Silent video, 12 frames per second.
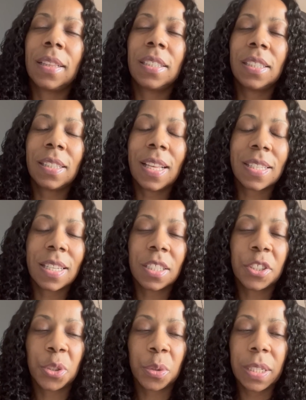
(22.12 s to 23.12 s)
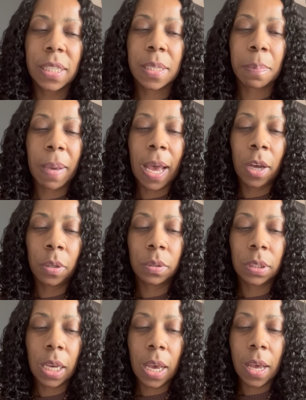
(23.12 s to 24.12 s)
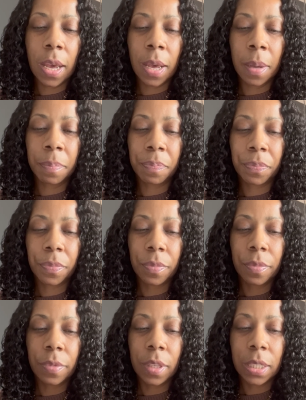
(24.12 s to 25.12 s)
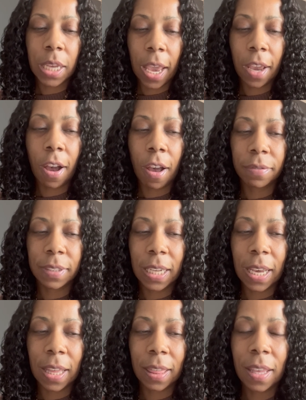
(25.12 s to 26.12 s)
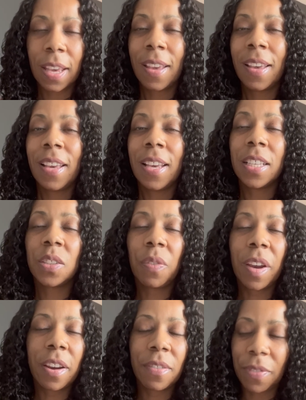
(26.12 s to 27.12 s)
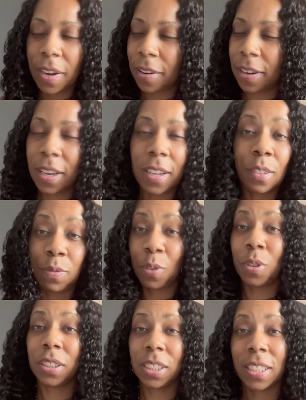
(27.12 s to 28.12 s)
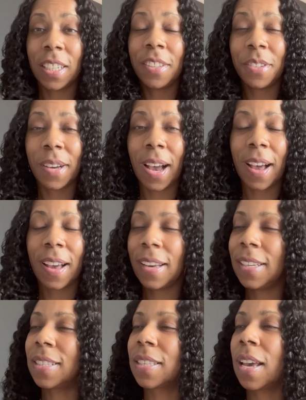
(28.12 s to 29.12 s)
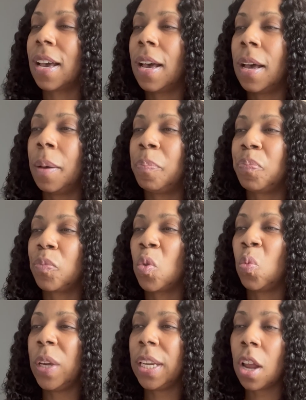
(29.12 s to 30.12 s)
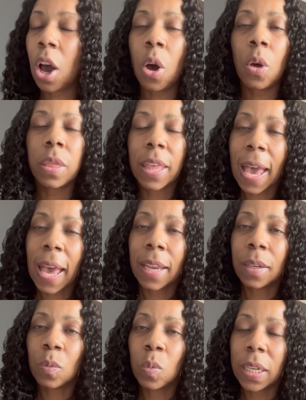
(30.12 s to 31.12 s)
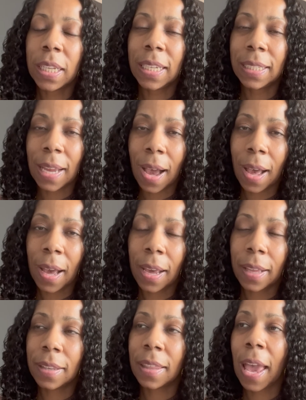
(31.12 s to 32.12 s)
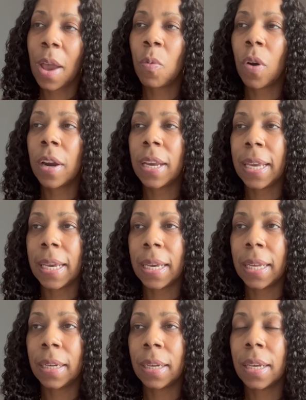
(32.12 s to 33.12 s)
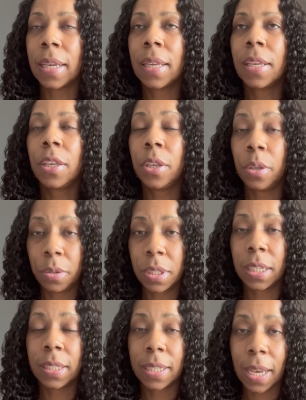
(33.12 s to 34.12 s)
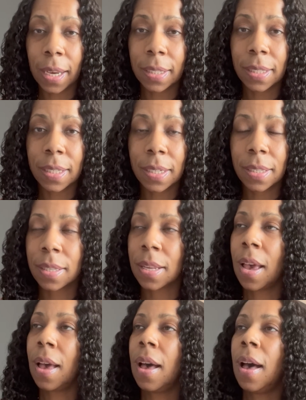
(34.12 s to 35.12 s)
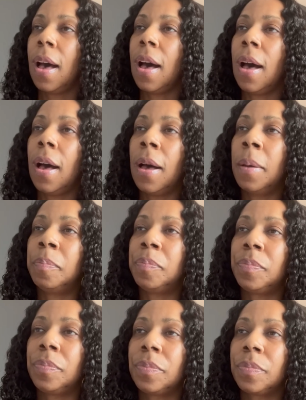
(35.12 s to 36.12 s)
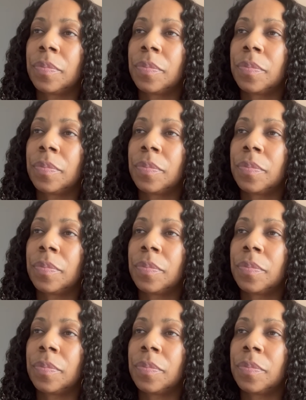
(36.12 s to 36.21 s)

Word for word: the shit that's in the streets about um, the takeoff death, is very, very unfortunate, you guys. Um, we know that when he died, they were in Houston, Texas. Um,